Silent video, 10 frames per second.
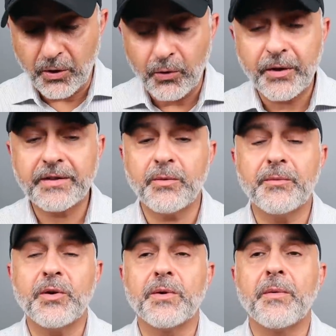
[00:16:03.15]
Always will
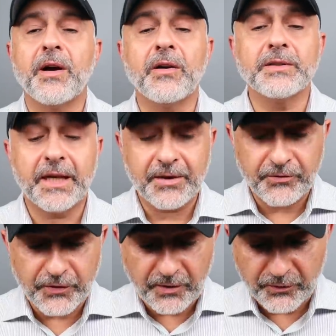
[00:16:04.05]
be one of my all-time
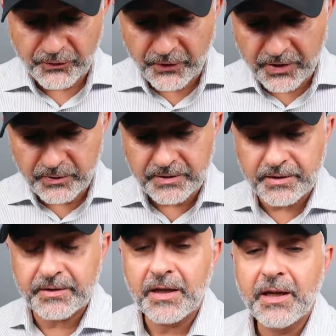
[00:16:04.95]
favorite
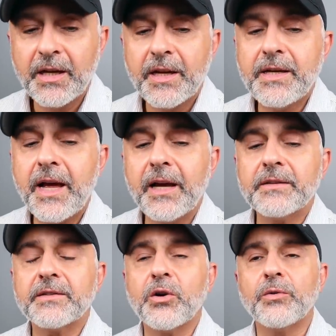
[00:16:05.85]
fragrances.
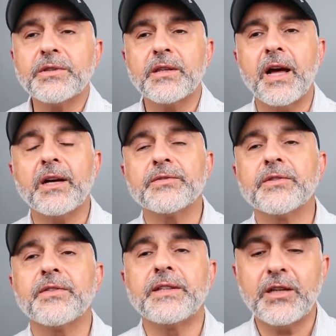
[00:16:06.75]
Next, going to the house
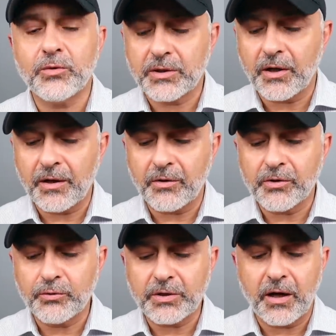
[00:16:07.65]
of Annick Goutal or
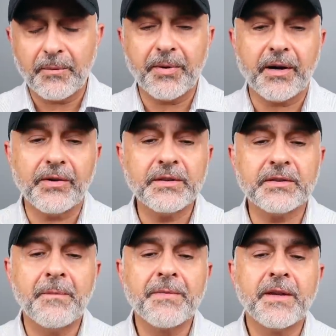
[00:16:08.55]
Goutal
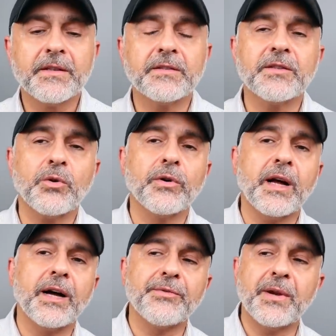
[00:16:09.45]
Paris. This is Eau
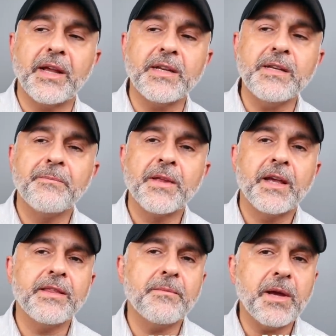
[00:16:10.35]
d'Hadrien
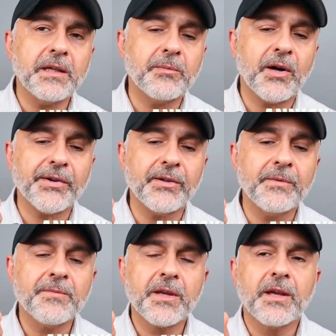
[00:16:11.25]
in the male
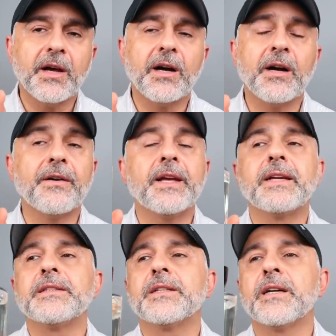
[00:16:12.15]
bottle uh,
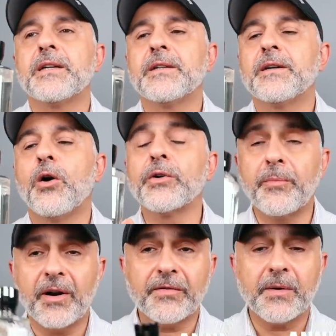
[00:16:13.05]
and uh, Eau de
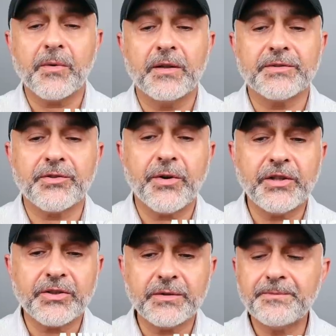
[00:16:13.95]
Parfum
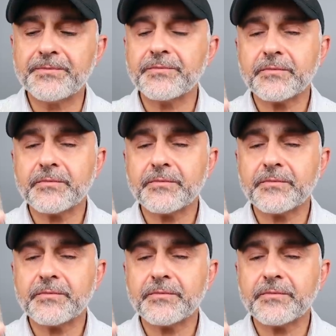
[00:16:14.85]
Concentration.